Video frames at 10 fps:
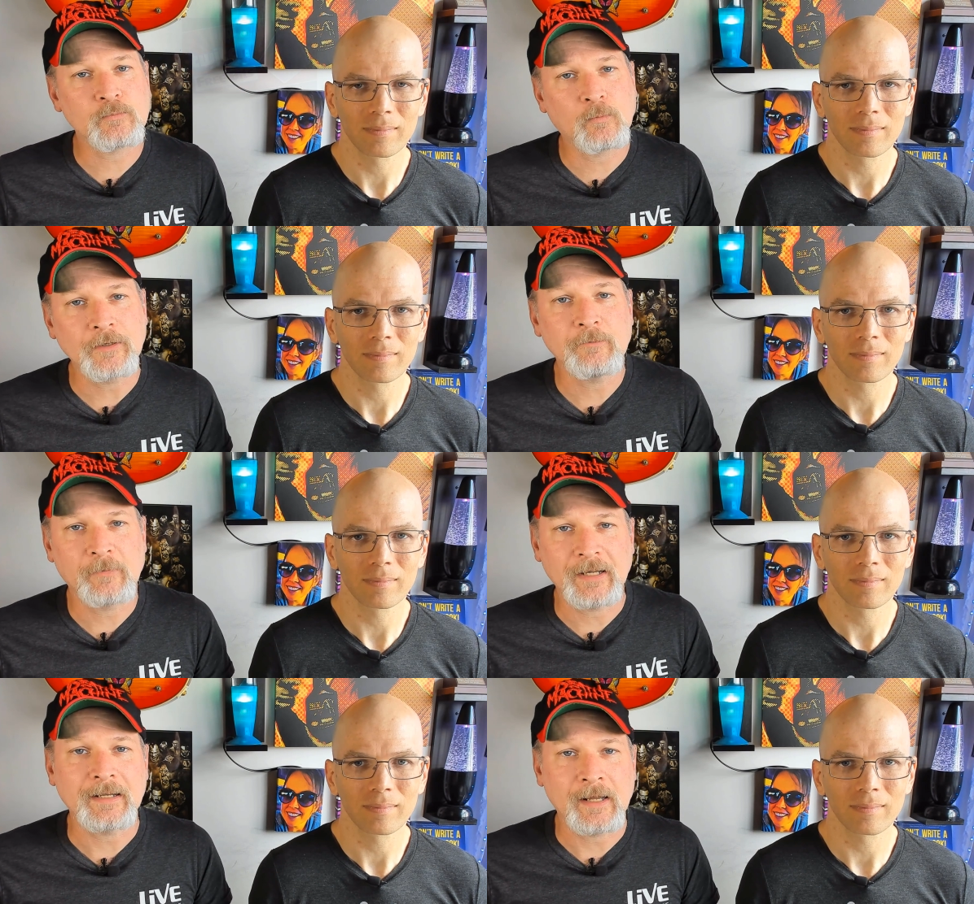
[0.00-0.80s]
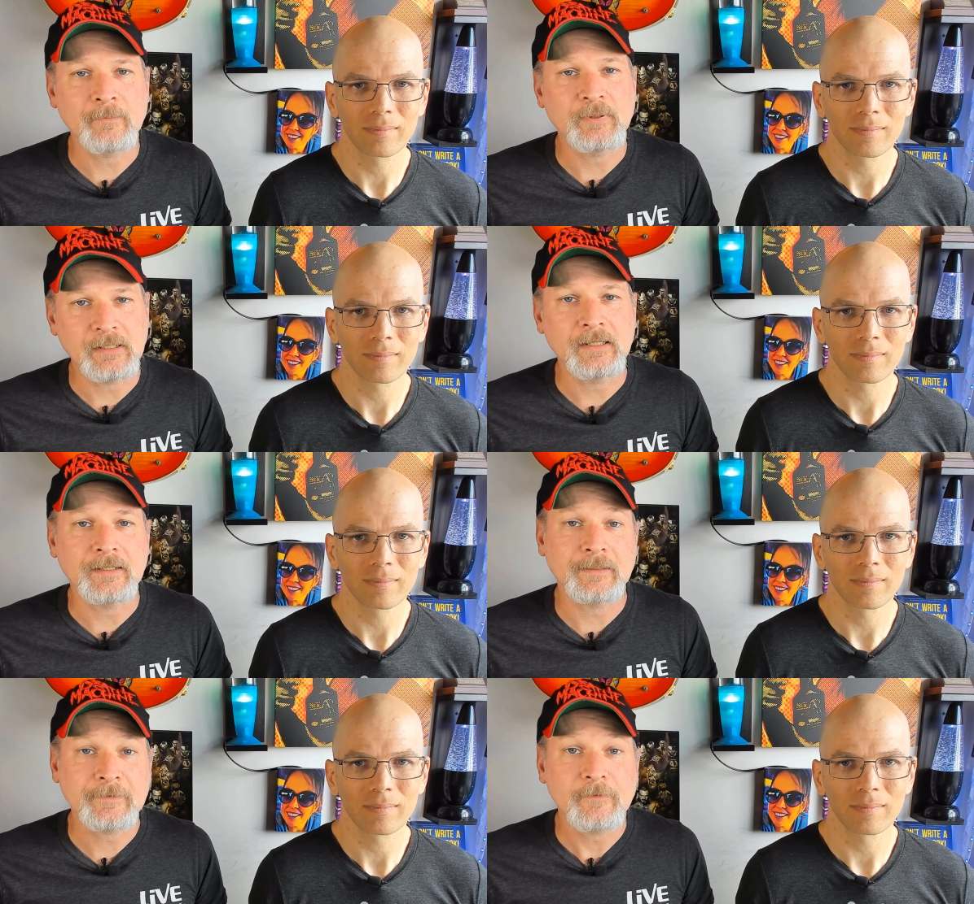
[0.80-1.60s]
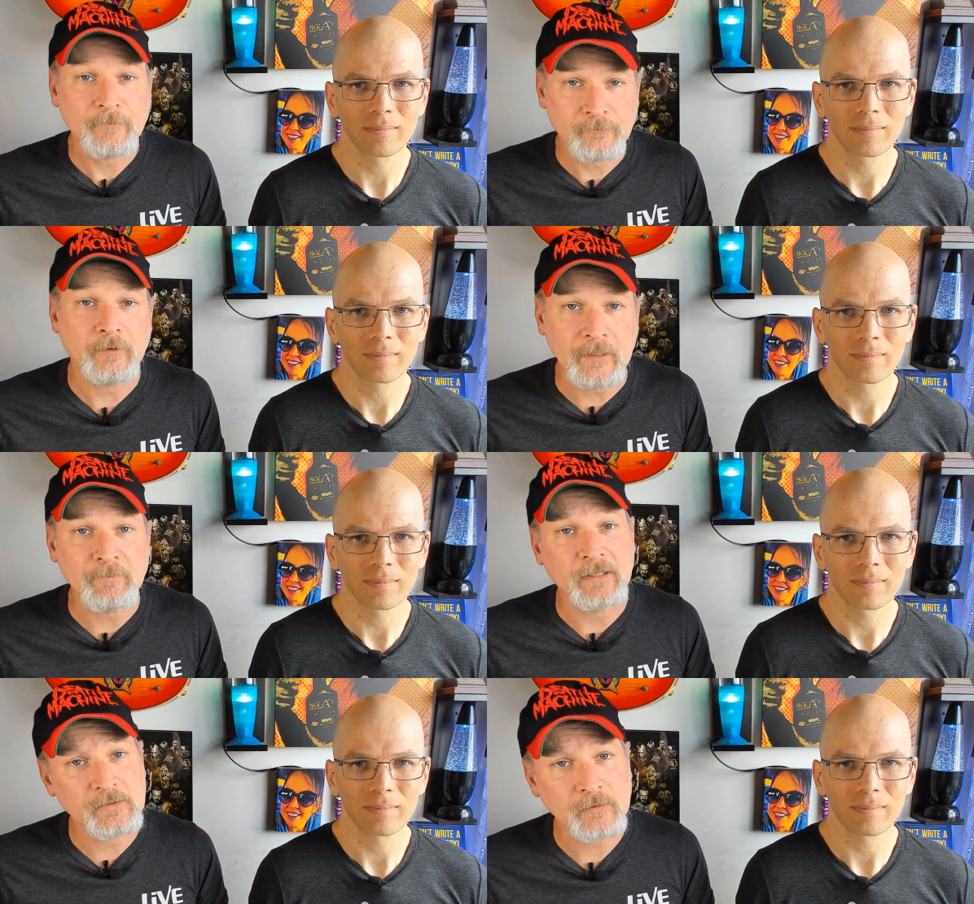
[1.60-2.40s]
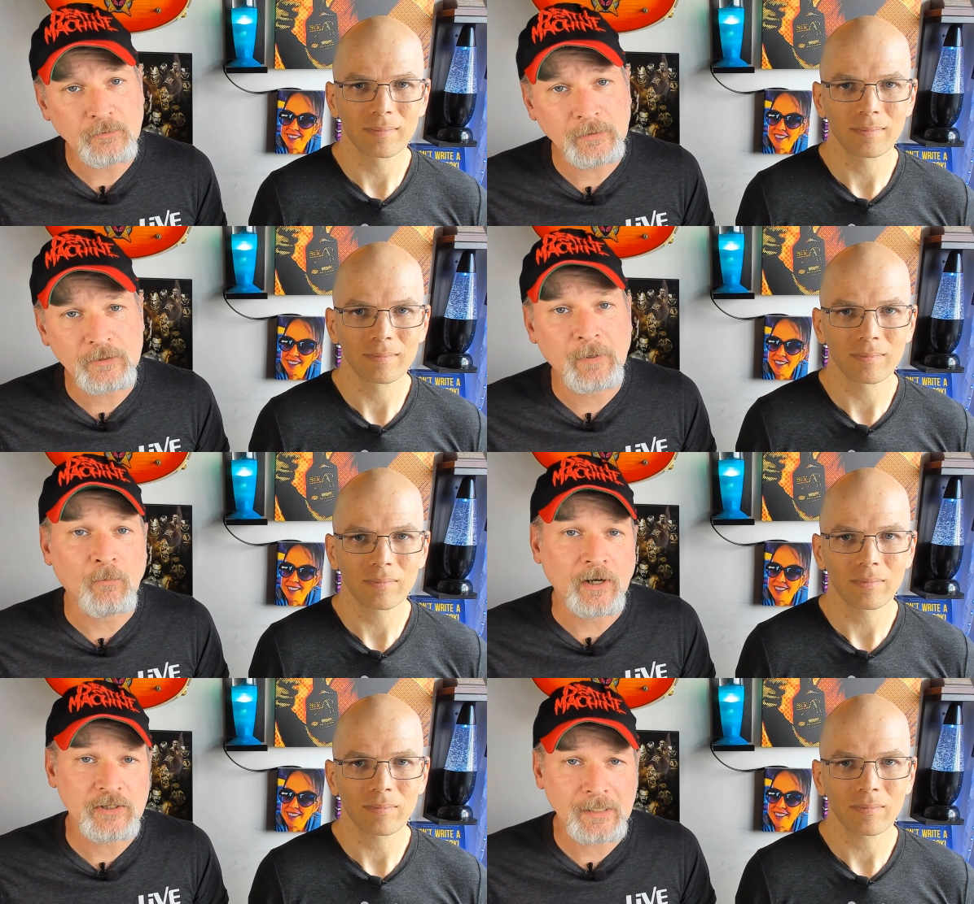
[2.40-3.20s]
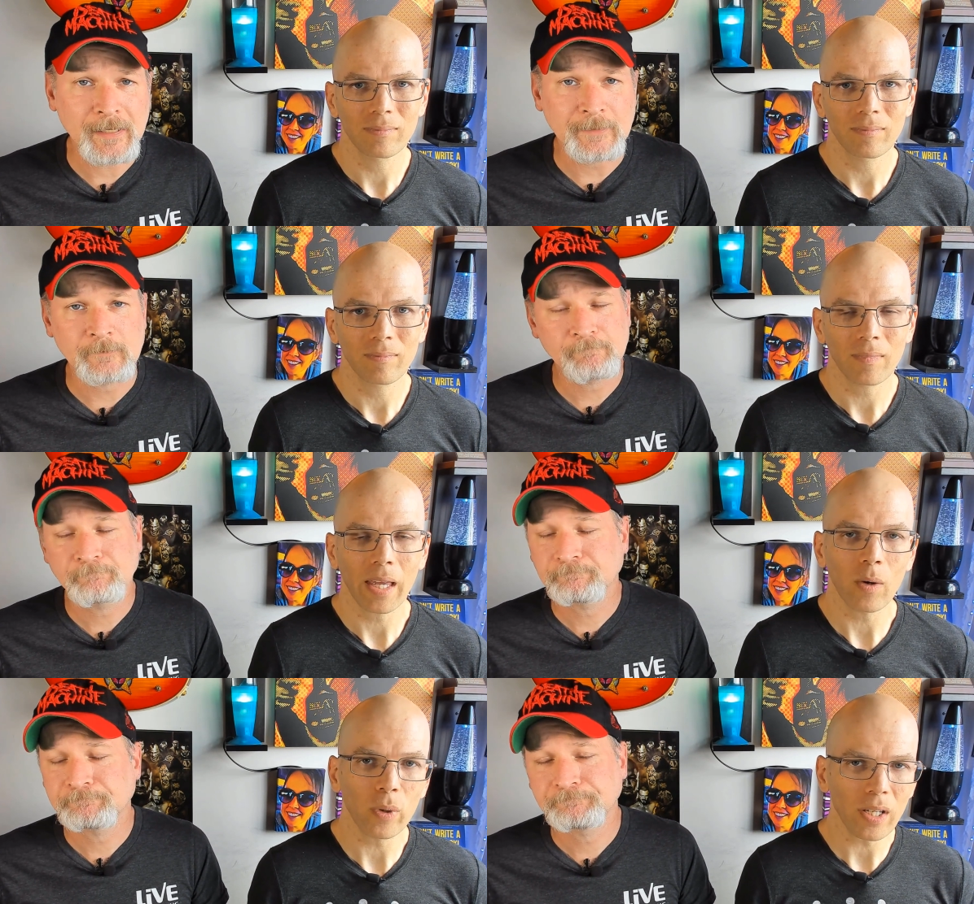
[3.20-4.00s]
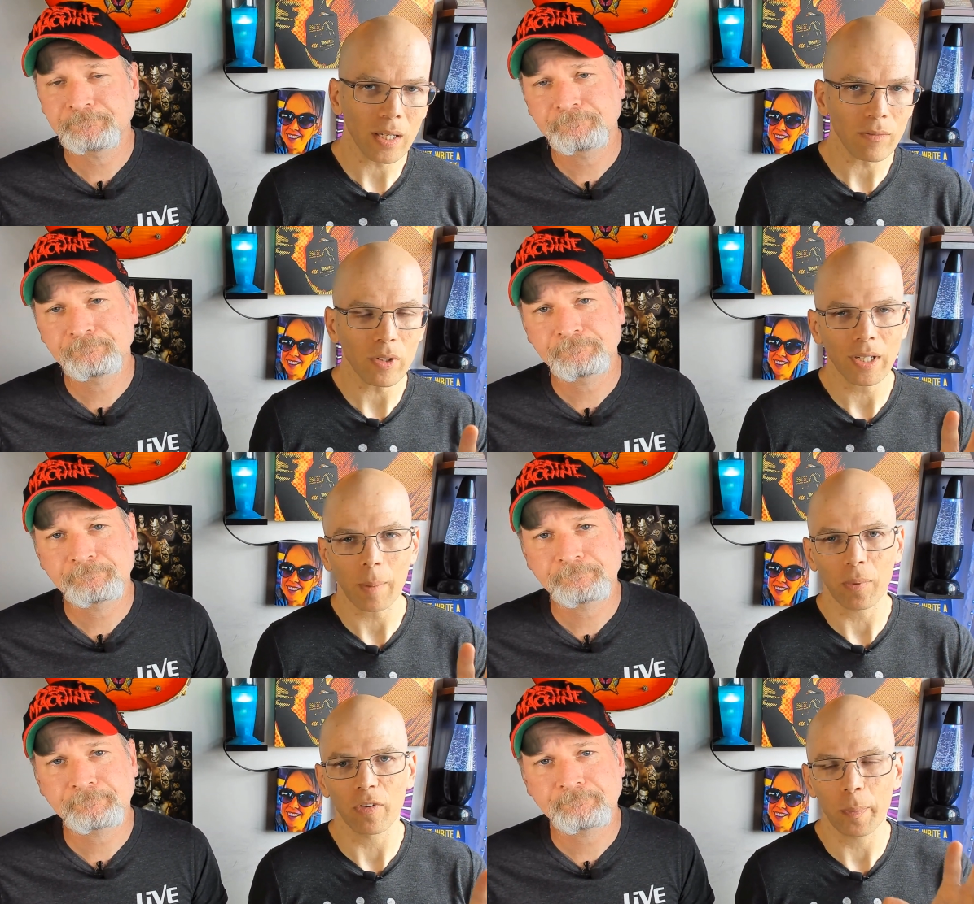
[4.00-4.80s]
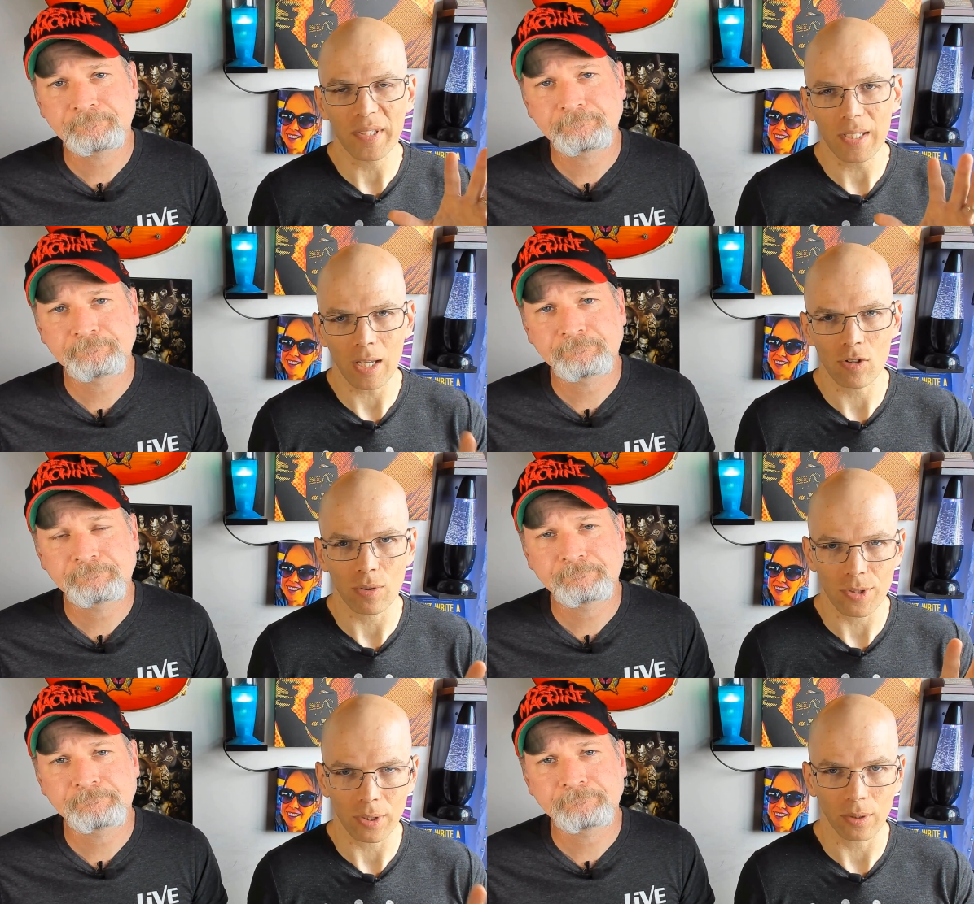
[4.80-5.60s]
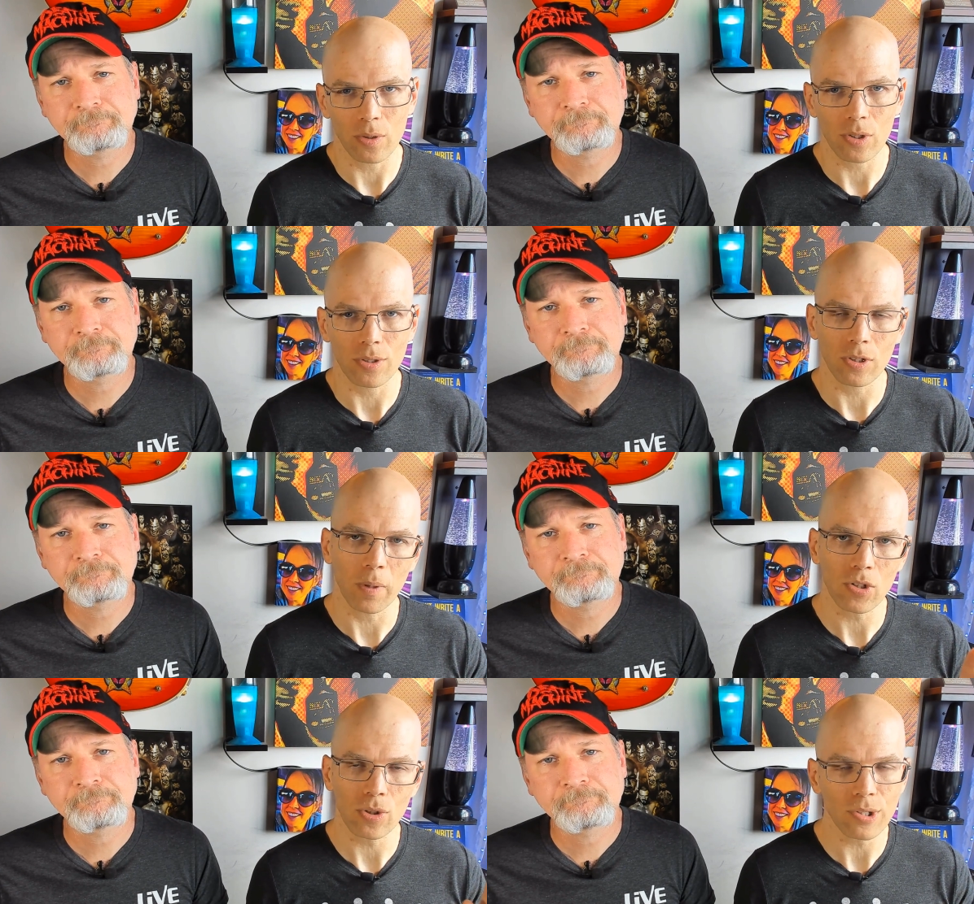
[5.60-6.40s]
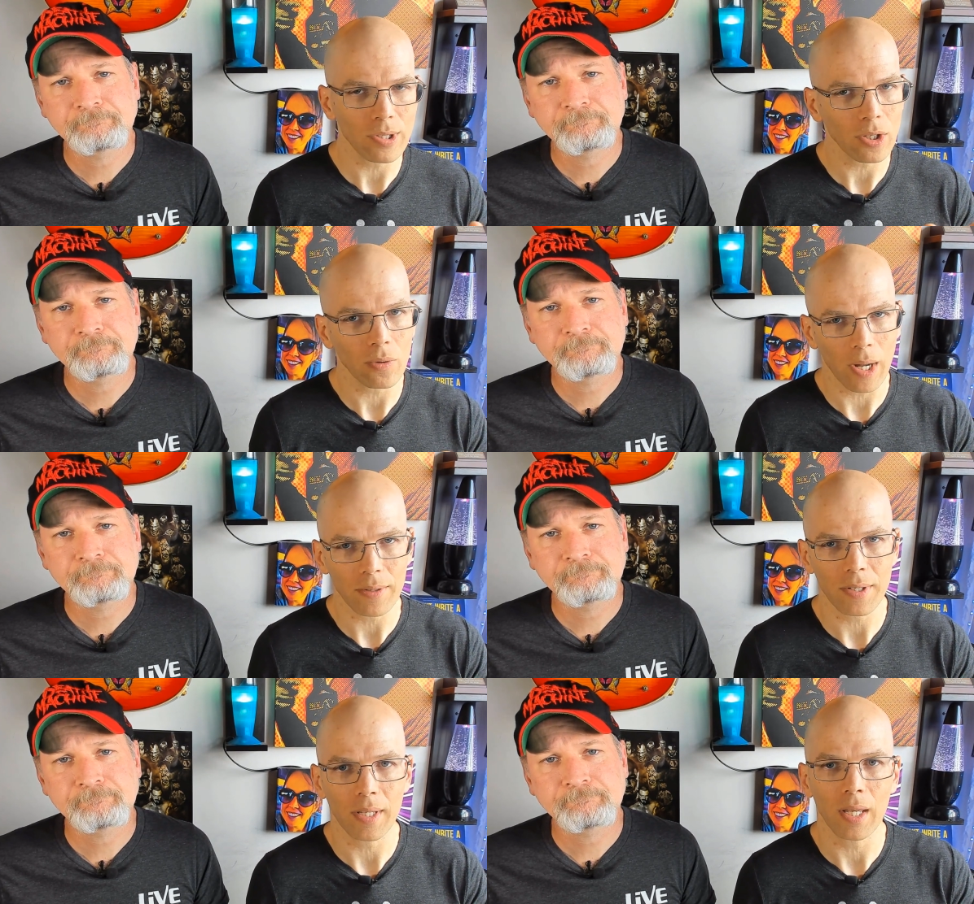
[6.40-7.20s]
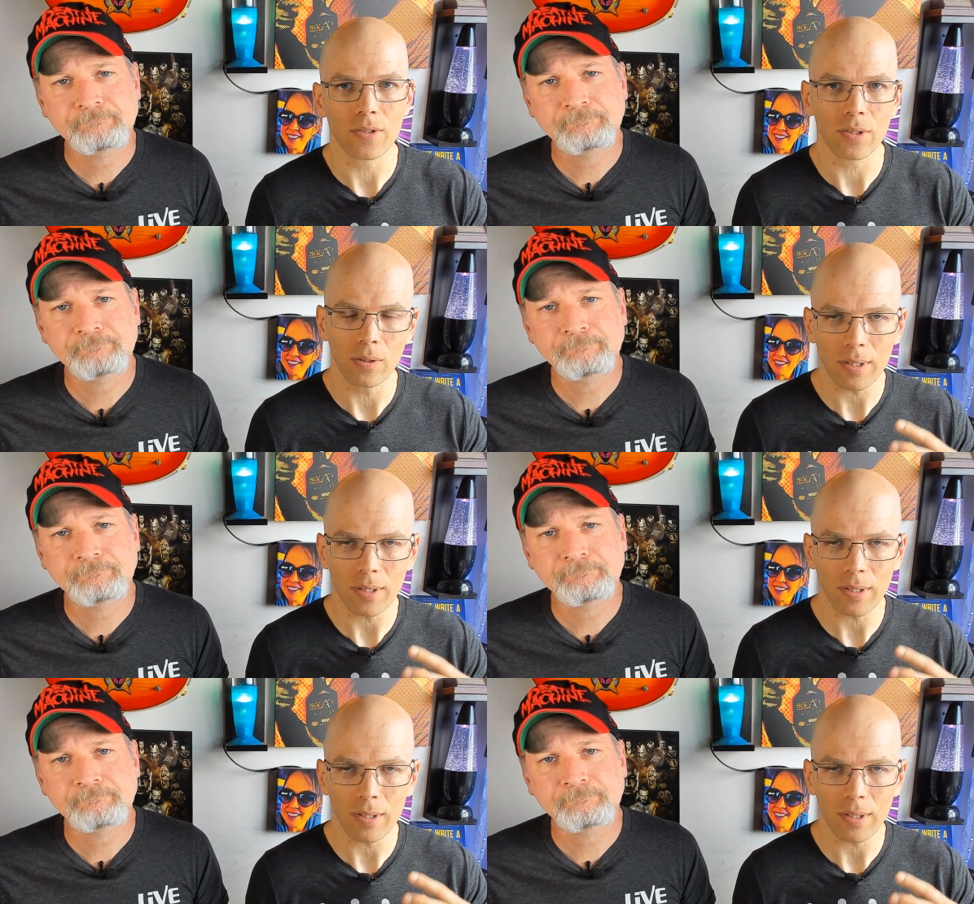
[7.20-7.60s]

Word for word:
Speaker 1: why you might not be getting free bits on Twitch by watching ads.
Speaker 2: And we can give you a couple of potential solutions, so make sure you stick around to the end so you know